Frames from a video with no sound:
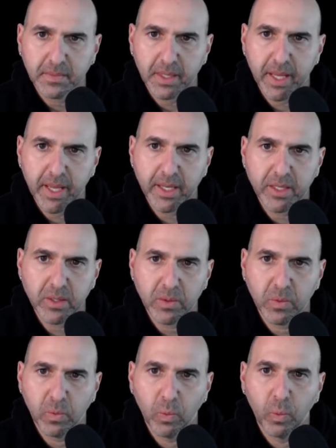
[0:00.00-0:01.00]
And
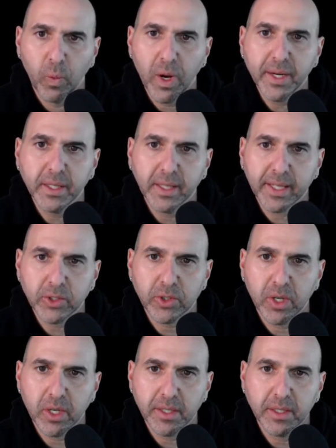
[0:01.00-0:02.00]
1
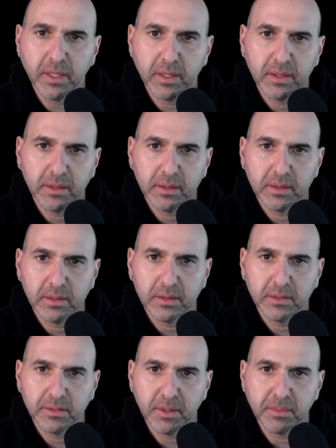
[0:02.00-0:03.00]
electron
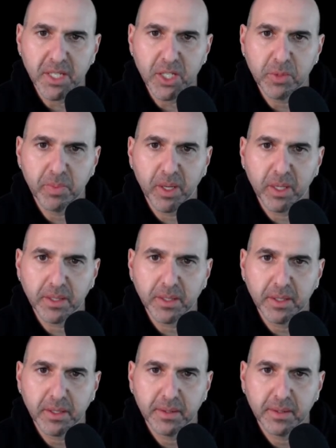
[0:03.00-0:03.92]
from each bond.